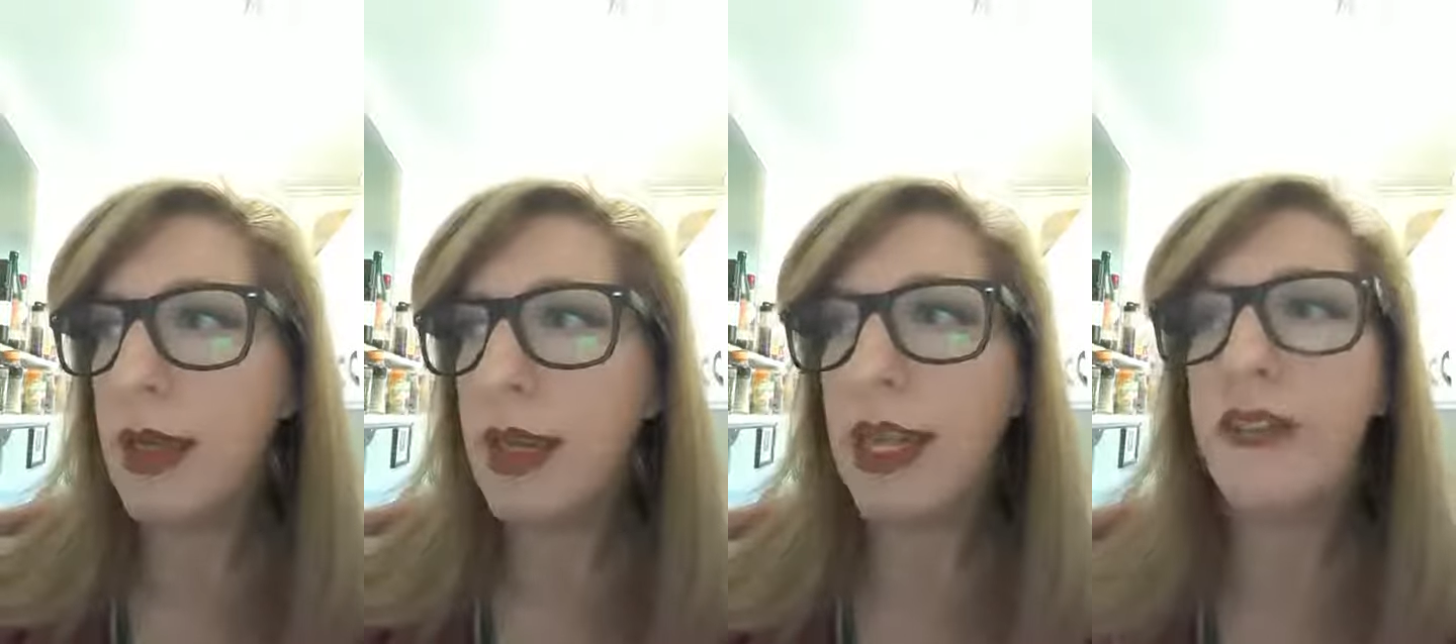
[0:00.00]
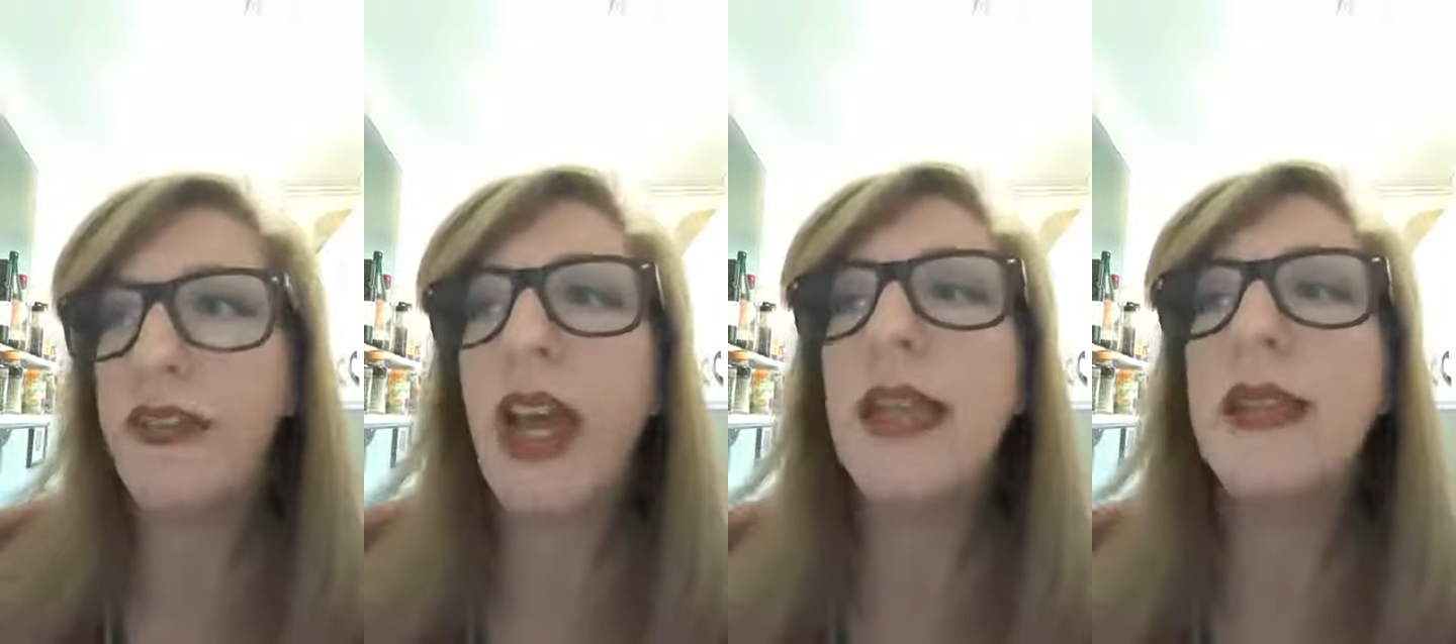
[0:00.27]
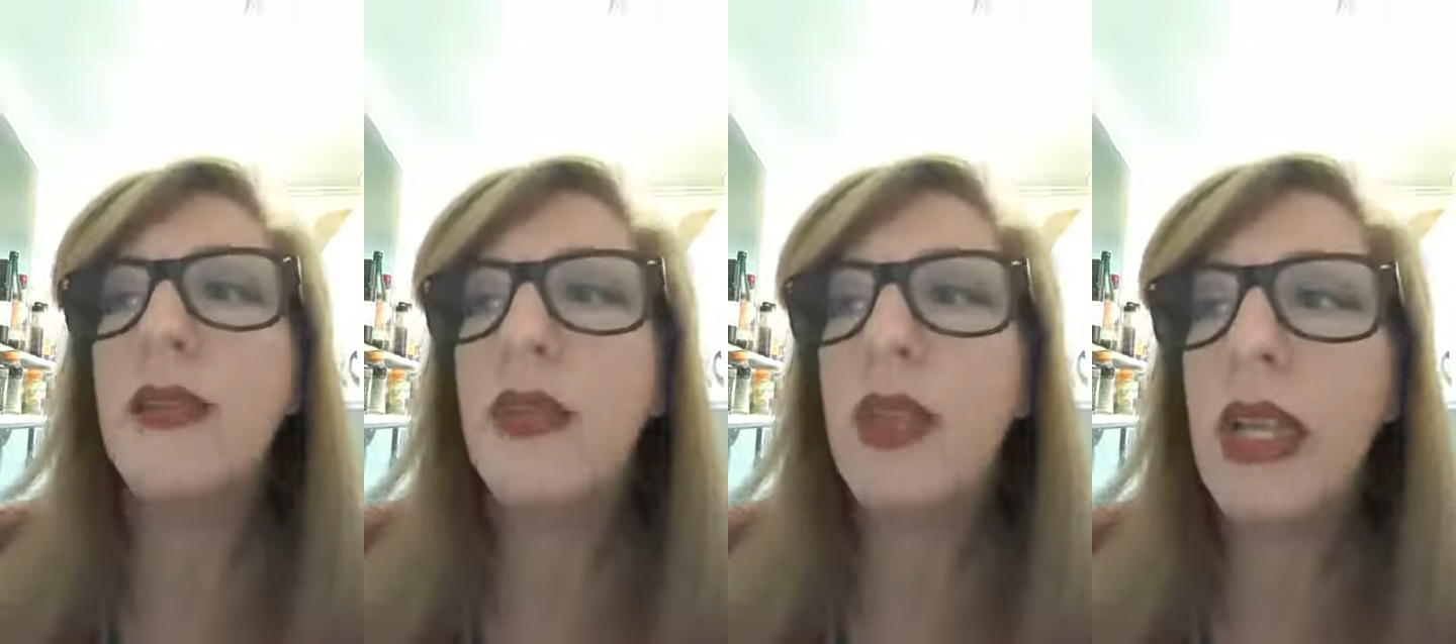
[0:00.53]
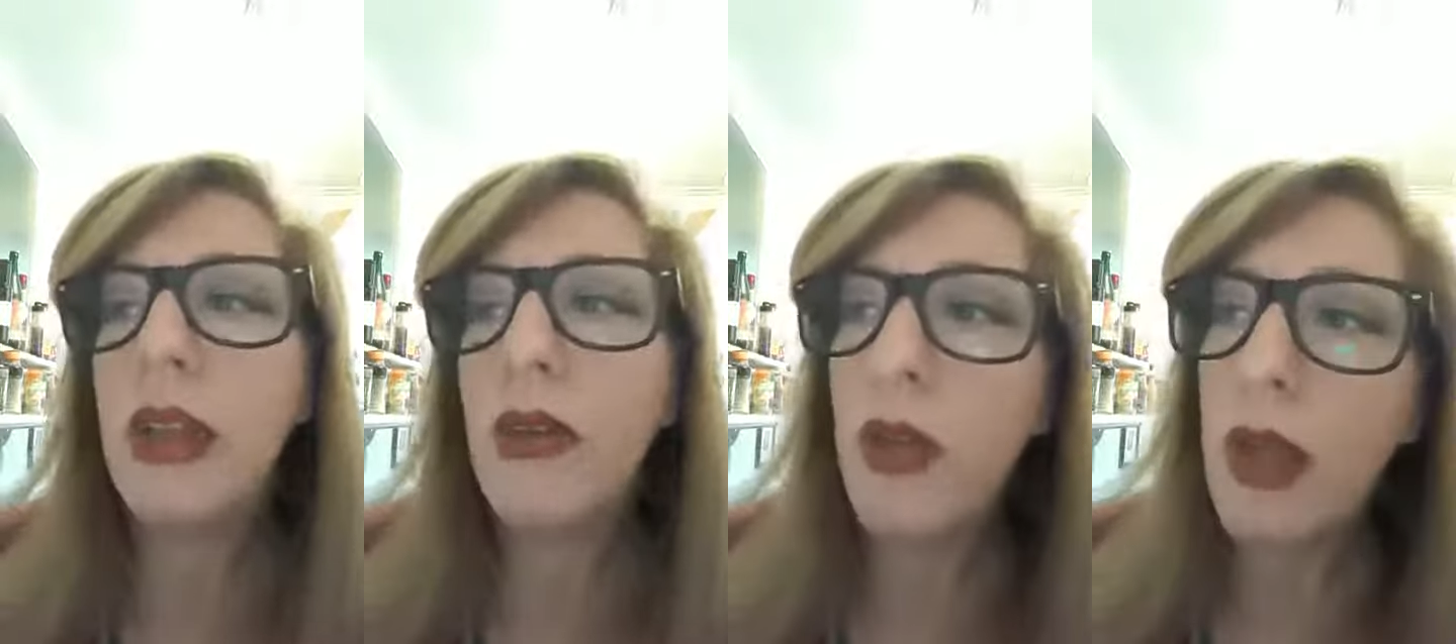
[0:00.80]
La Fresque
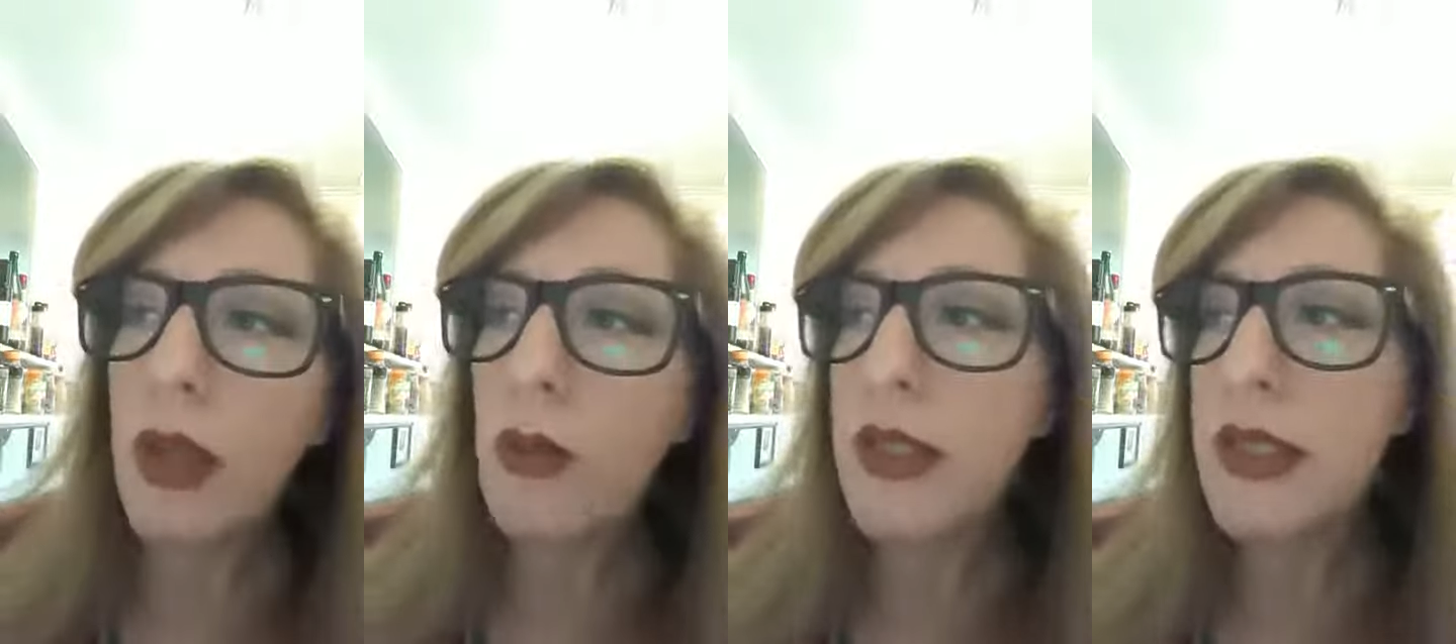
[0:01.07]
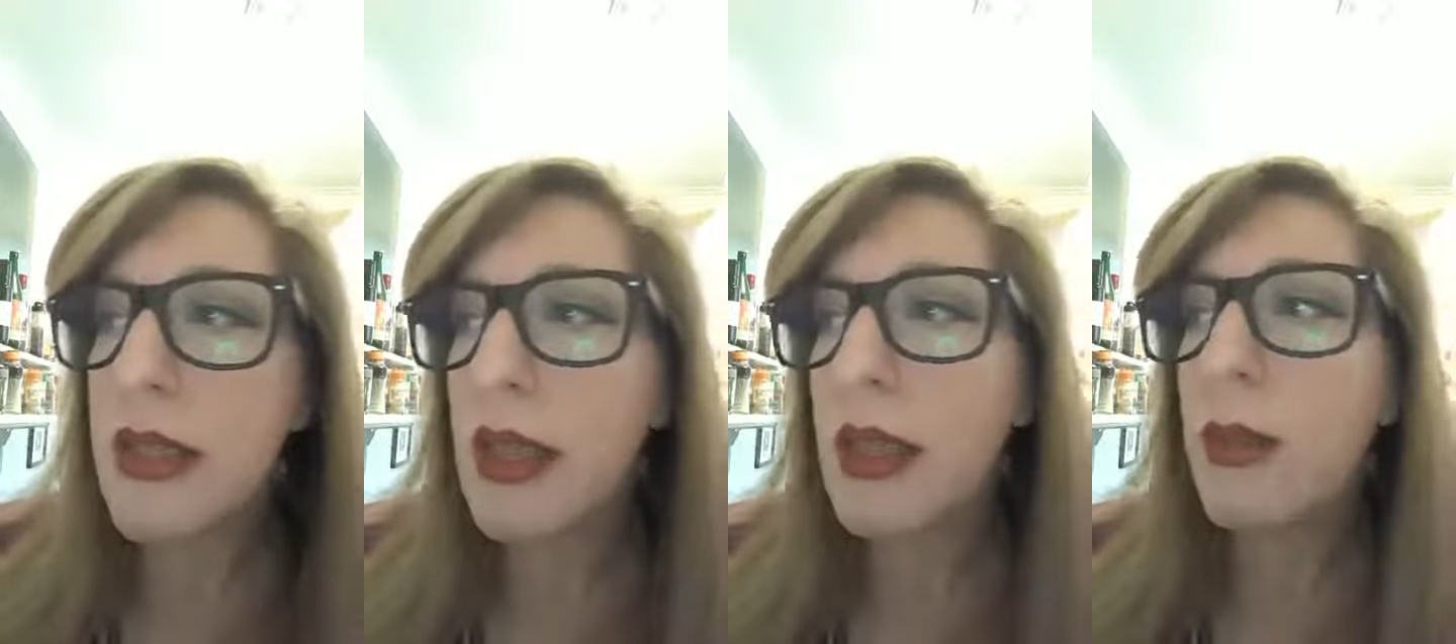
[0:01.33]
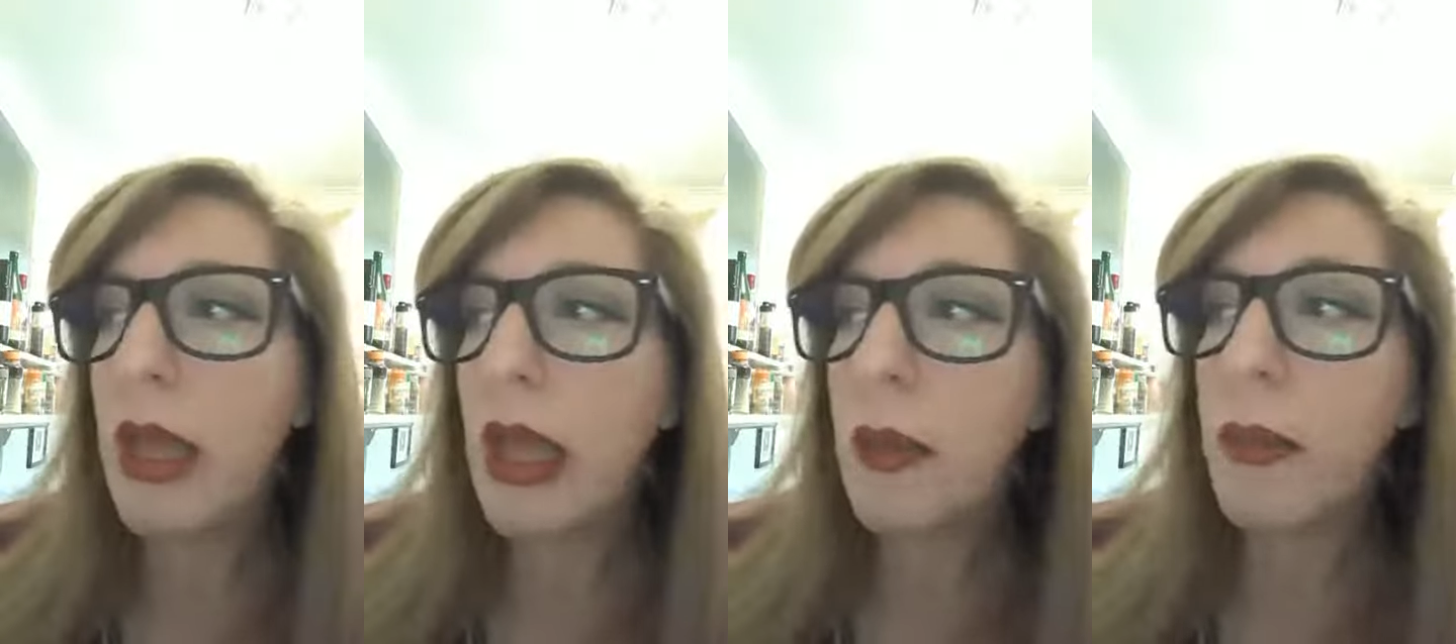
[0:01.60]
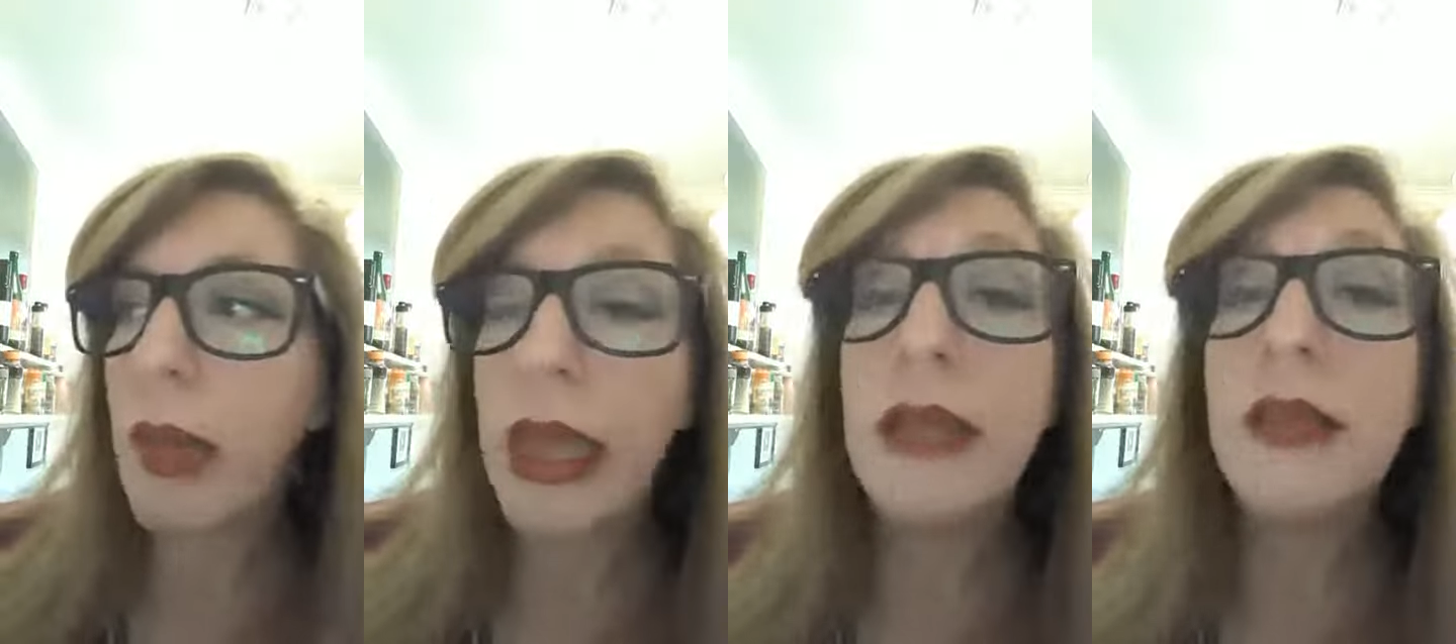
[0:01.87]
de Lyonnais was then
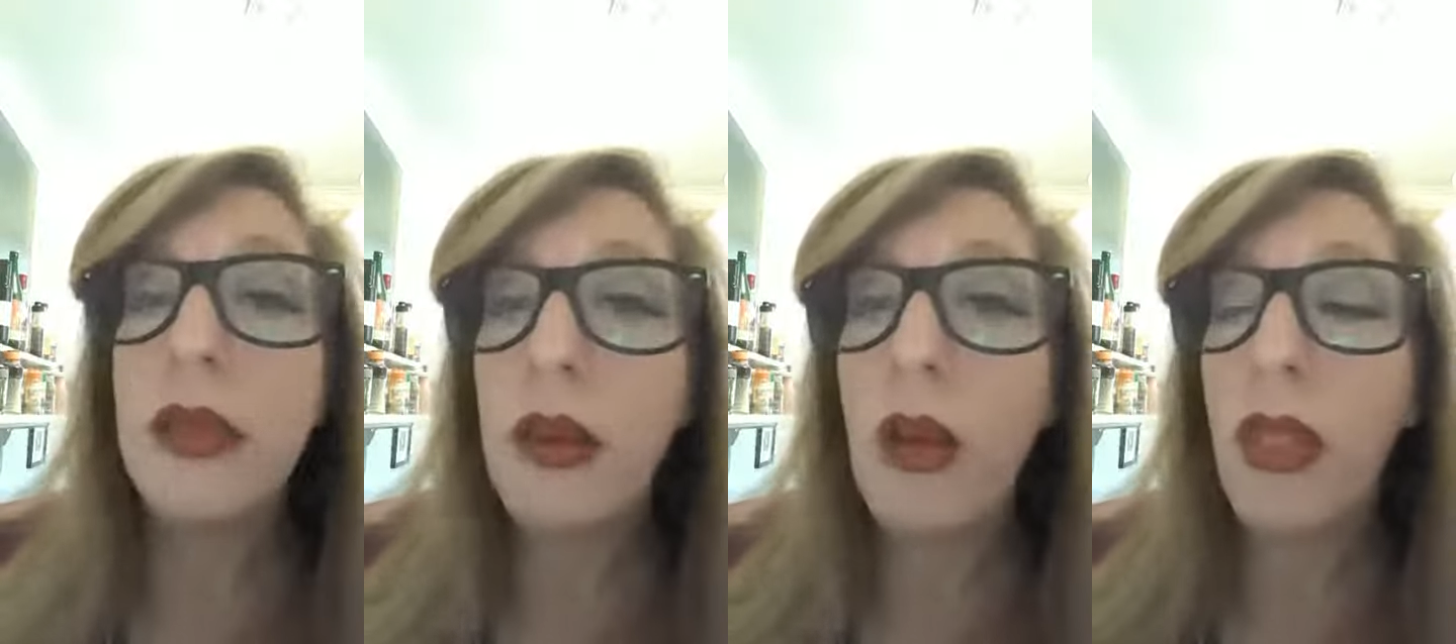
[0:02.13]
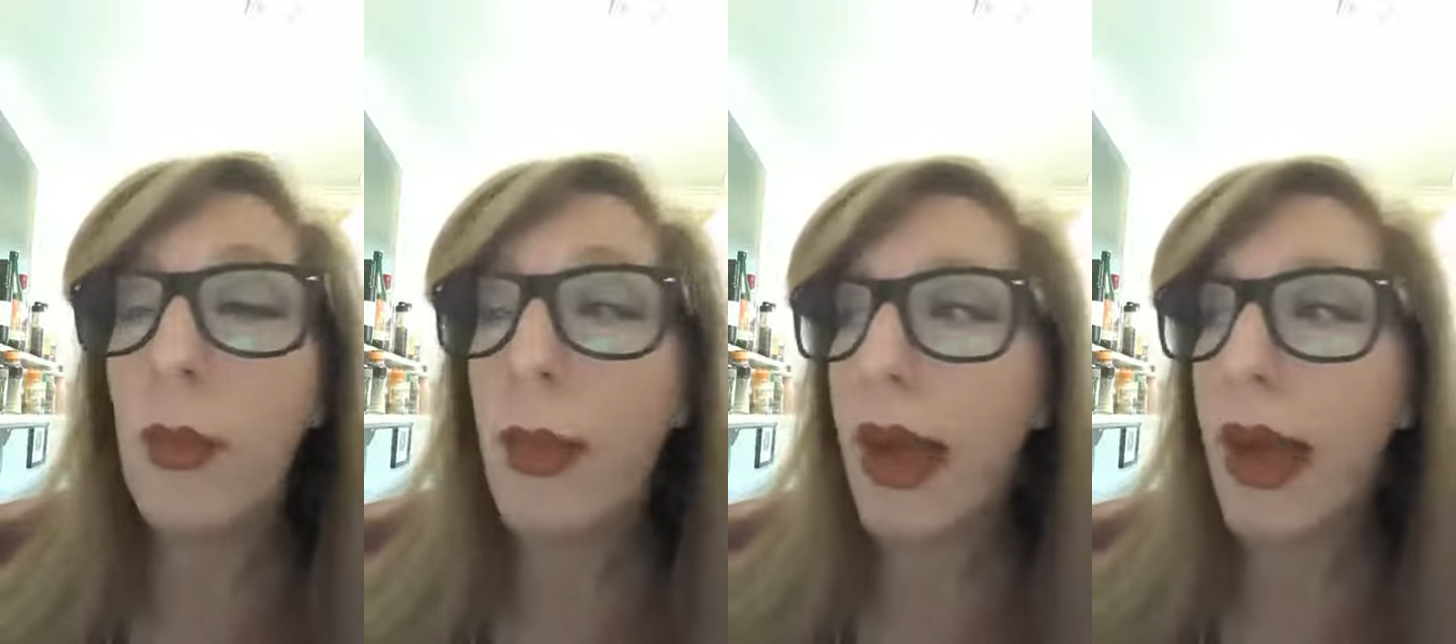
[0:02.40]
being painted on the